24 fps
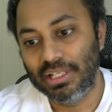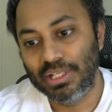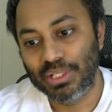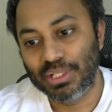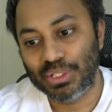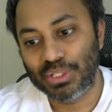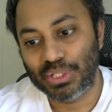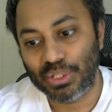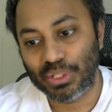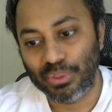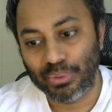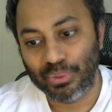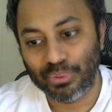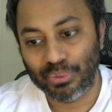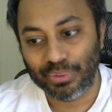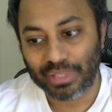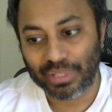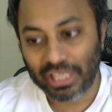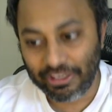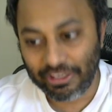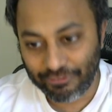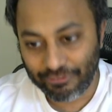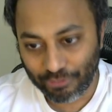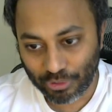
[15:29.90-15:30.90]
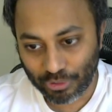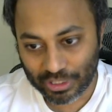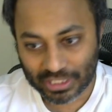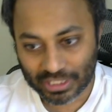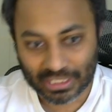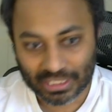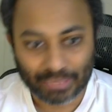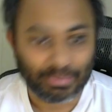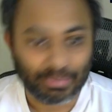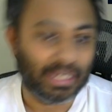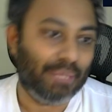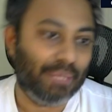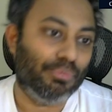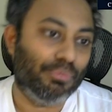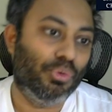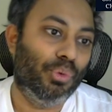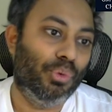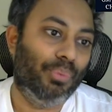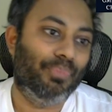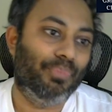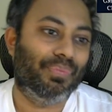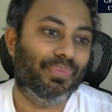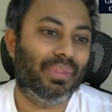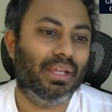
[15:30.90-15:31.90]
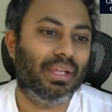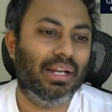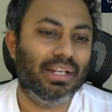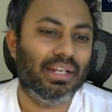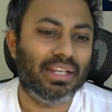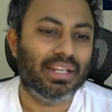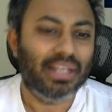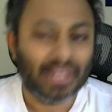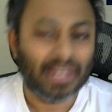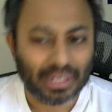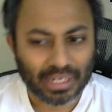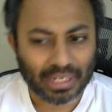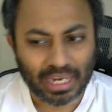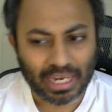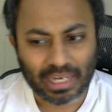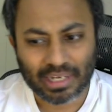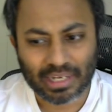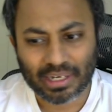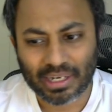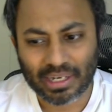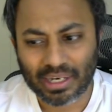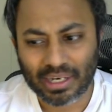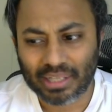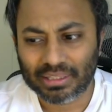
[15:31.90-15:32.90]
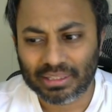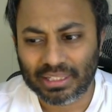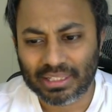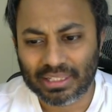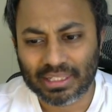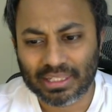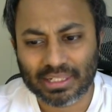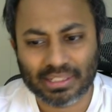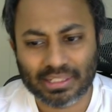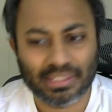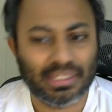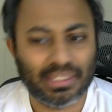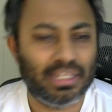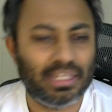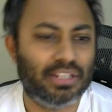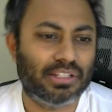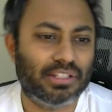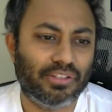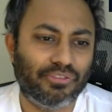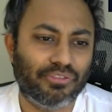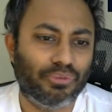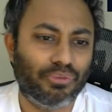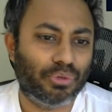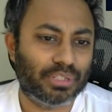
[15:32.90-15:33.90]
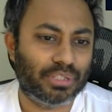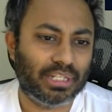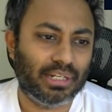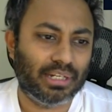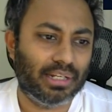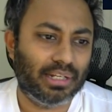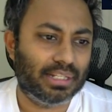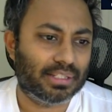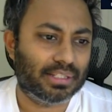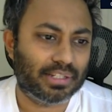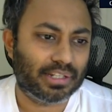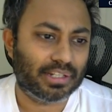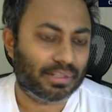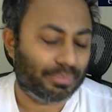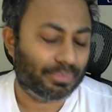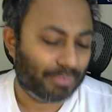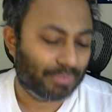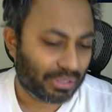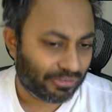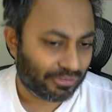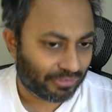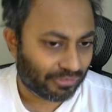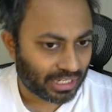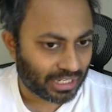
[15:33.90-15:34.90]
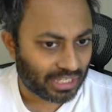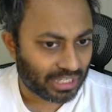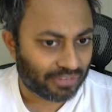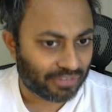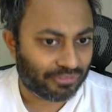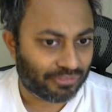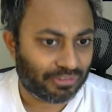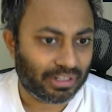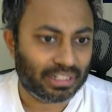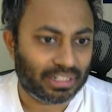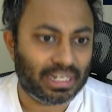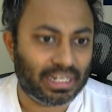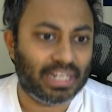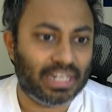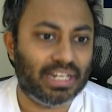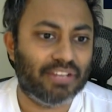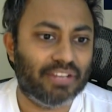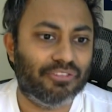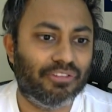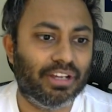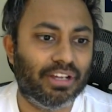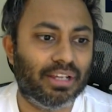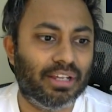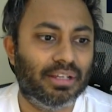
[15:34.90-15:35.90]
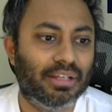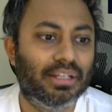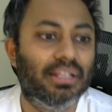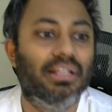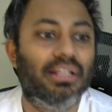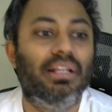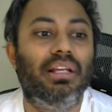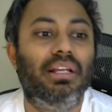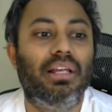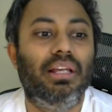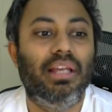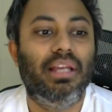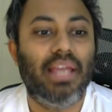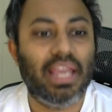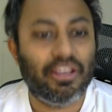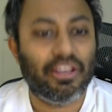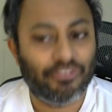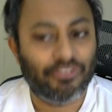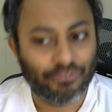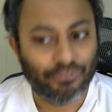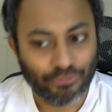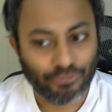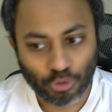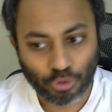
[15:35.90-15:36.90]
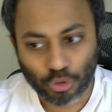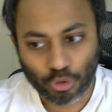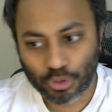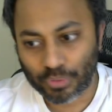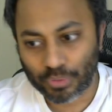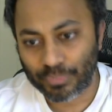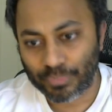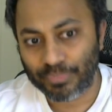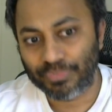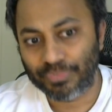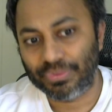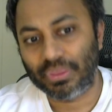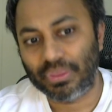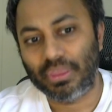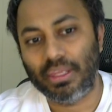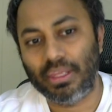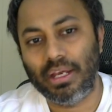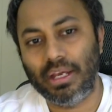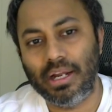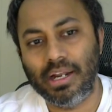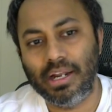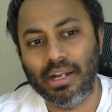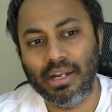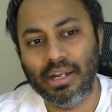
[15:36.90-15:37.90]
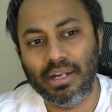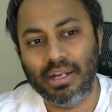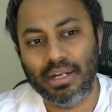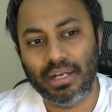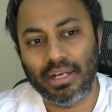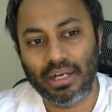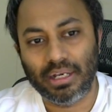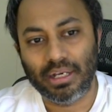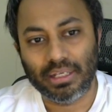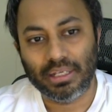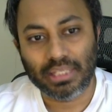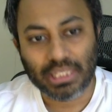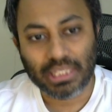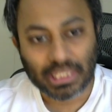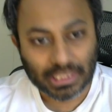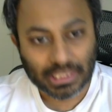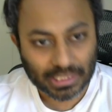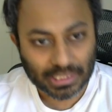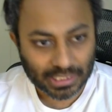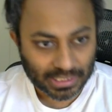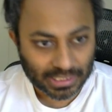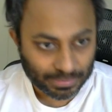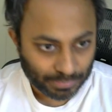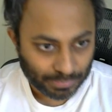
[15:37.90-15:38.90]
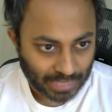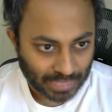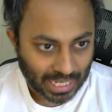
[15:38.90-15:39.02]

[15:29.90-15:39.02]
So e4 is the main move, and here again I think there's a series of forcing lines here: b5, e5, knight d5, a4, and e6.